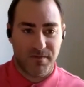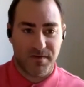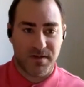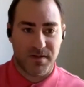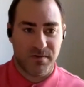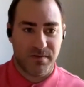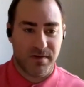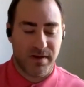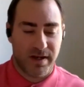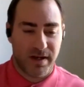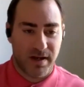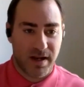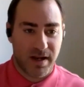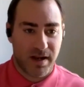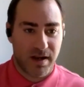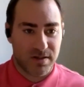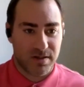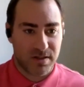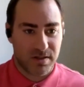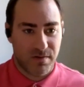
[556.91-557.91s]
So
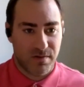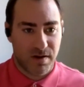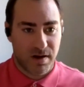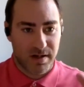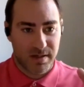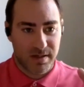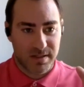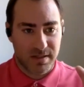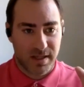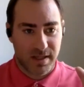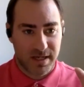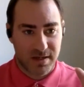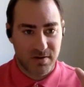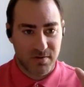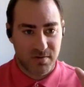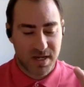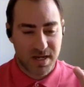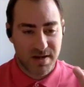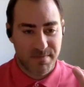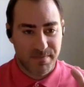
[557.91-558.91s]
long as like you
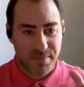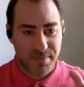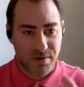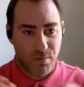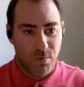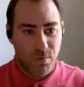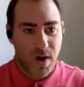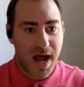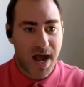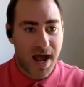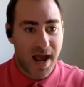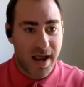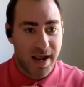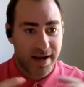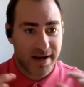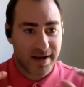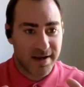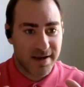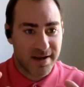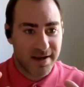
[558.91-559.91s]
keep the
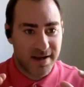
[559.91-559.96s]
why